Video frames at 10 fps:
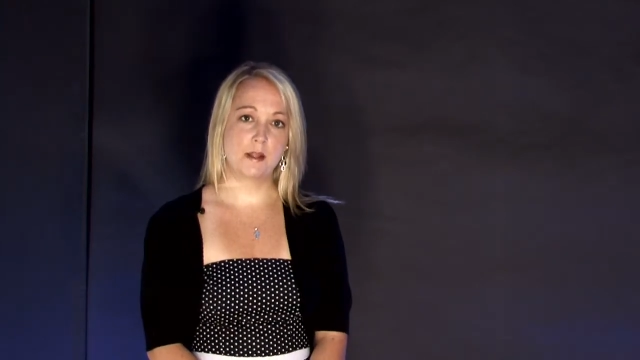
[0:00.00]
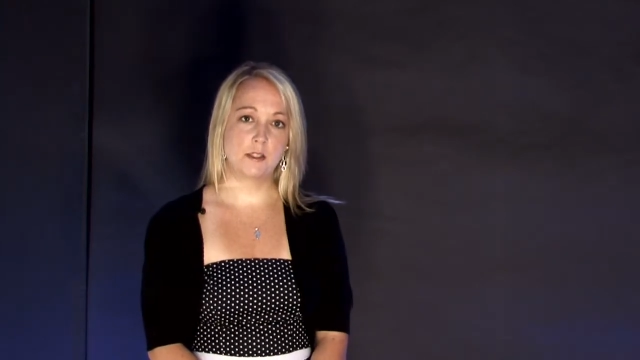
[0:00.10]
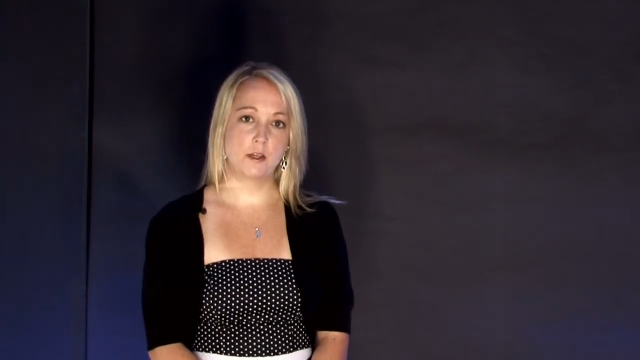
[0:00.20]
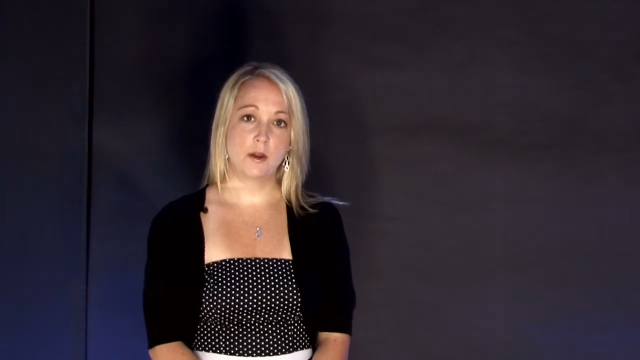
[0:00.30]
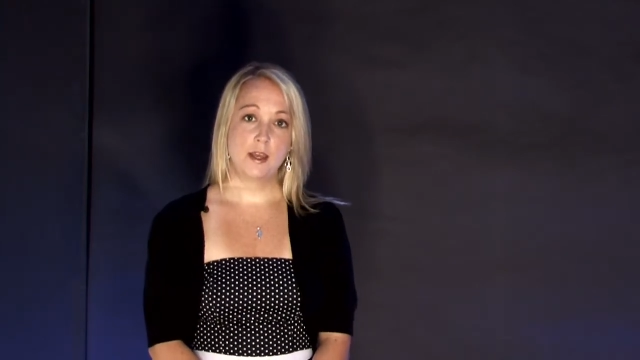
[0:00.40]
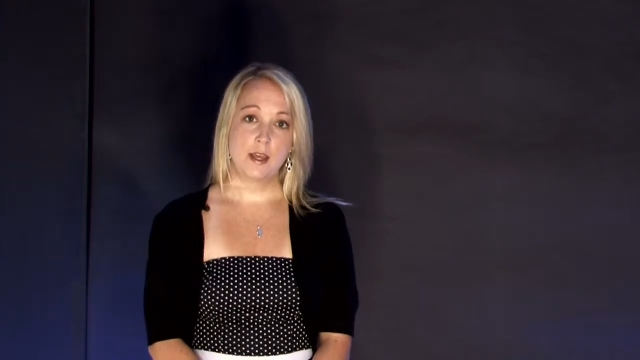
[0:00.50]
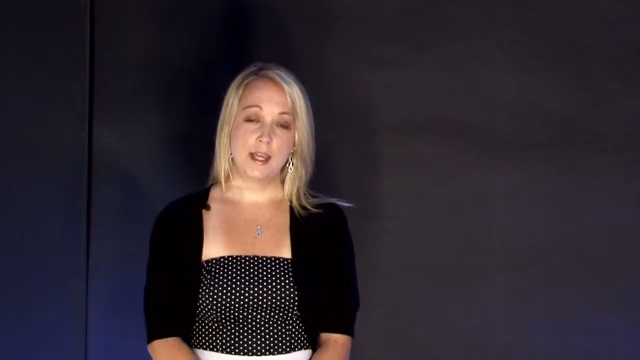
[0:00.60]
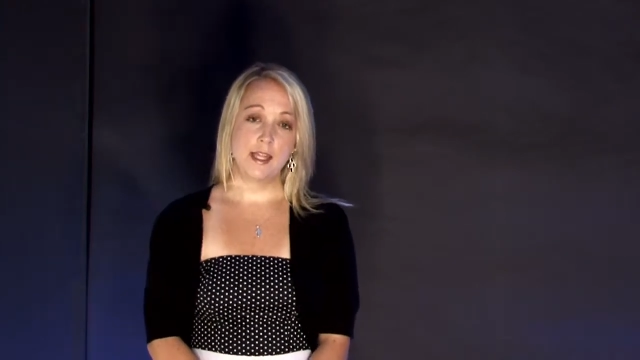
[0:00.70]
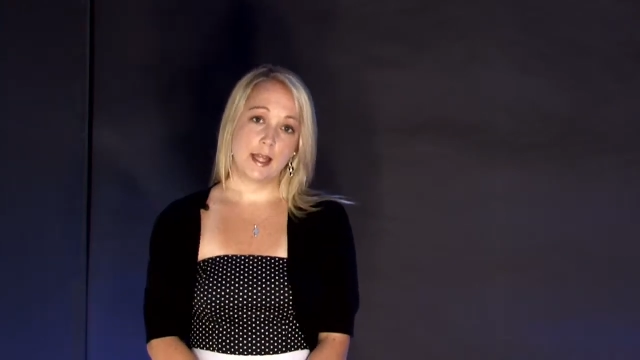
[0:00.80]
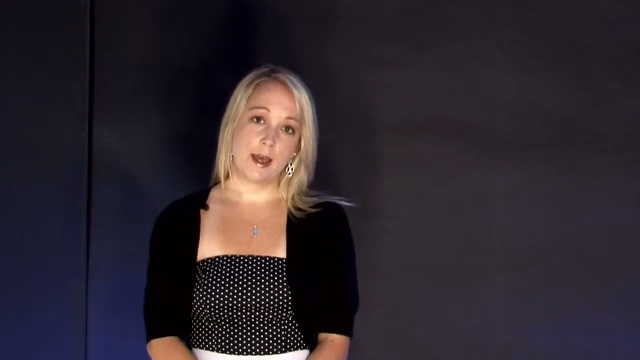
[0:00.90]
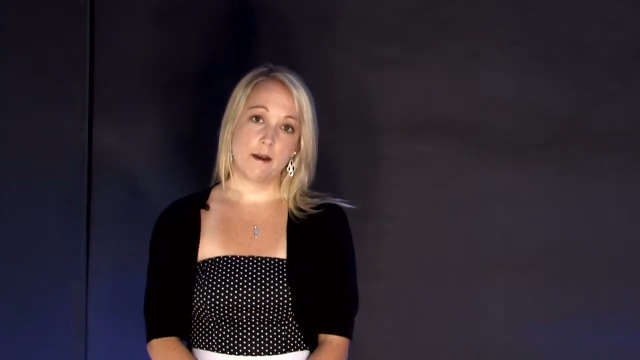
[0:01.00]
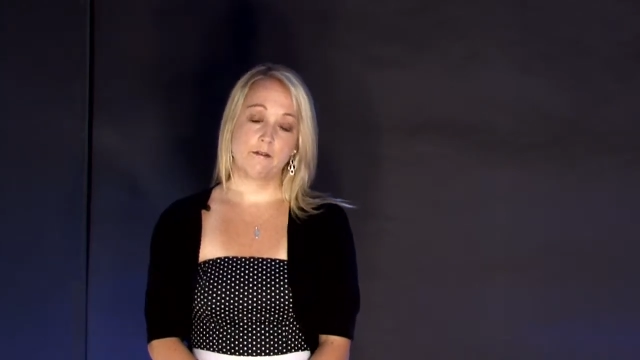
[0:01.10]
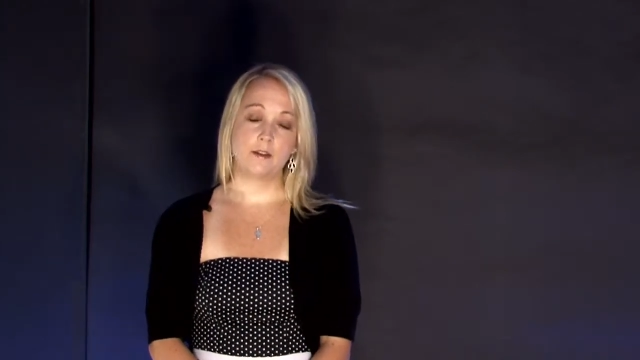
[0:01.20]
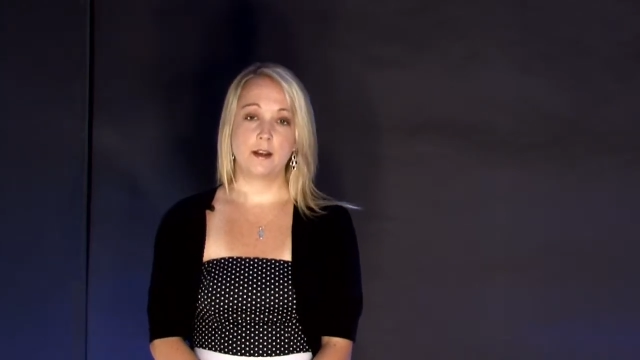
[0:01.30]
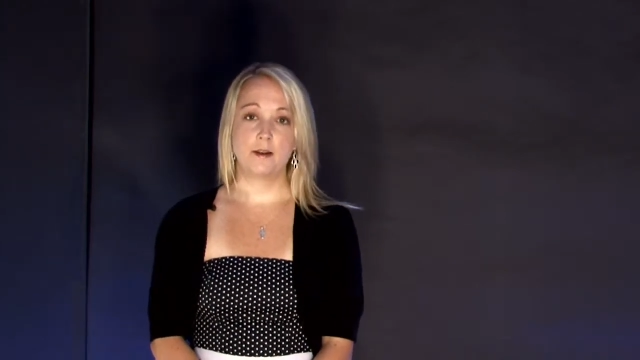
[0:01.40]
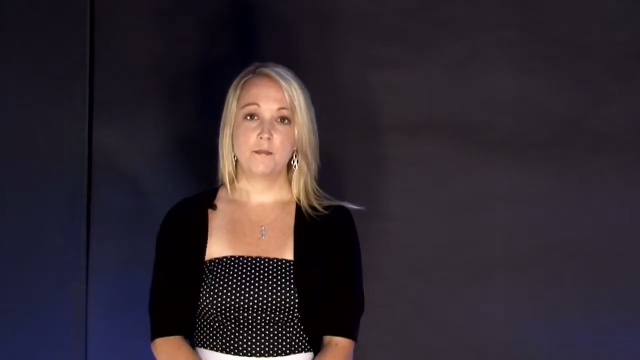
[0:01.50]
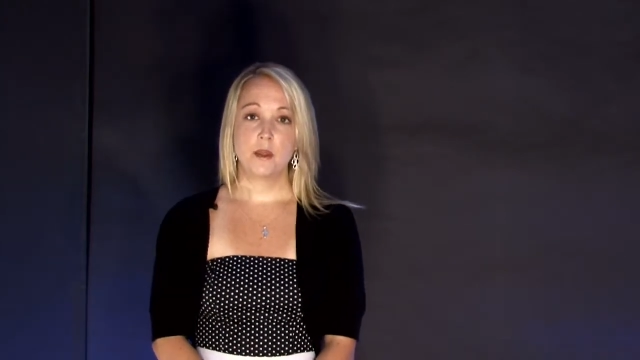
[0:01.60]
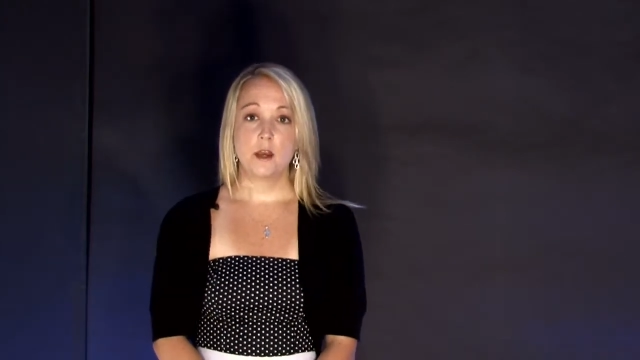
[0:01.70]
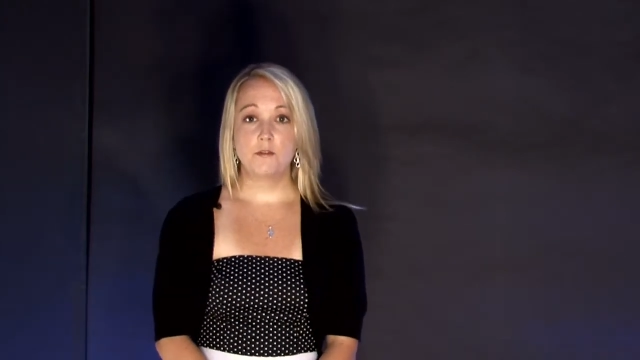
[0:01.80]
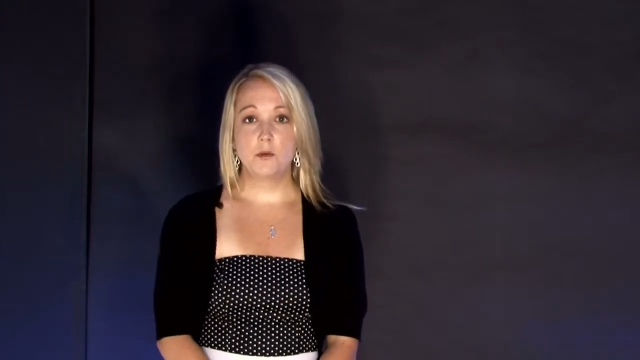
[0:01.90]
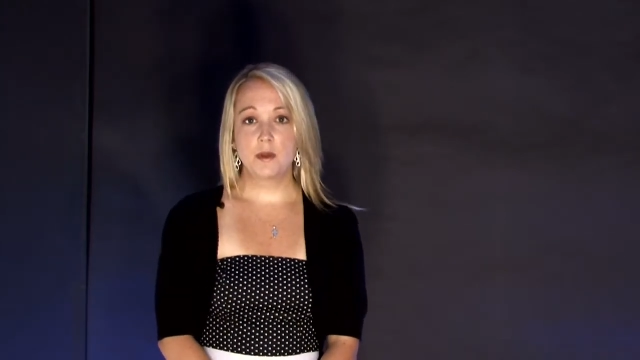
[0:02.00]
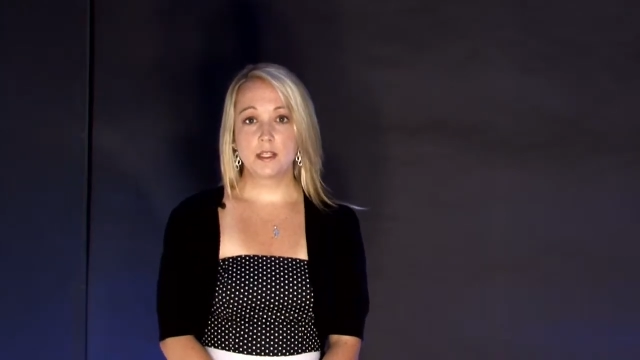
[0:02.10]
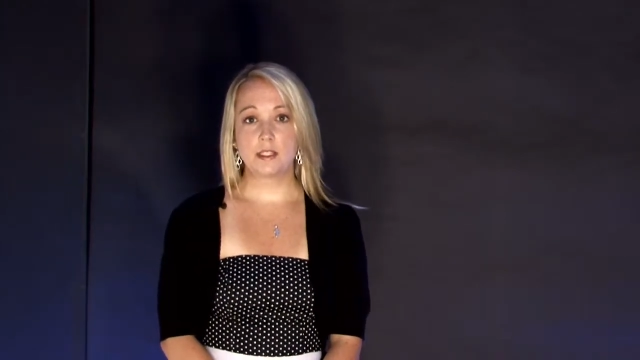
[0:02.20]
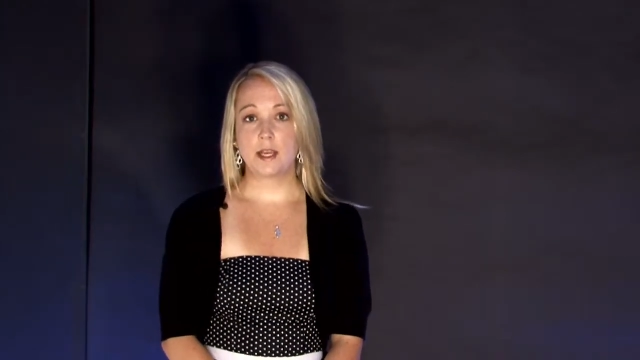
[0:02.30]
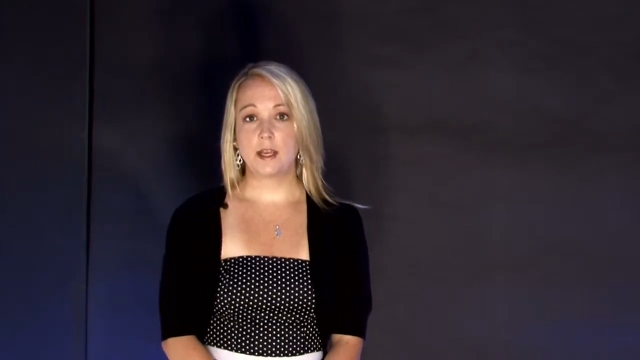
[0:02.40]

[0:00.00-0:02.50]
So he left, and a few minutes